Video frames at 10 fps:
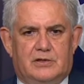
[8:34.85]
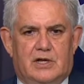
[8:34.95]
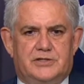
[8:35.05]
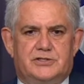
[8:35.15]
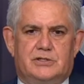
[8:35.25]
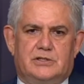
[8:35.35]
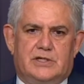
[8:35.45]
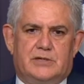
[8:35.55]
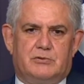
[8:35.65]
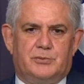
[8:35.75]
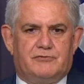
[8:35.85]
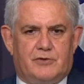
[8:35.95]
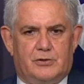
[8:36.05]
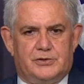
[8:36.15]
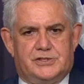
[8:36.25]
And I certainly will be
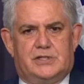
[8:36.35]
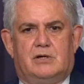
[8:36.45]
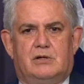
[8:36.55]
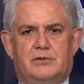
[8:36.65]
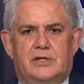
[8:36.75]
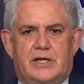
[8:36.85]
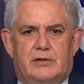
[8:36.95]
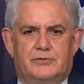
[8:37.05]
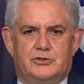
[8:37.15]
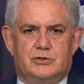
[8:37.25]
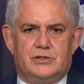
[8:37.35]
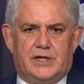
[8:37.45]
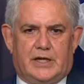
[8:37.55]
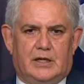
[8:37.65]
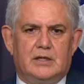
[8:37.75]
focusing on the health
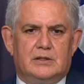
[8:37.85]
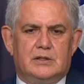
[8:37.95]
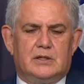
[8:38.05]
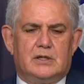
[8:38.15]
journey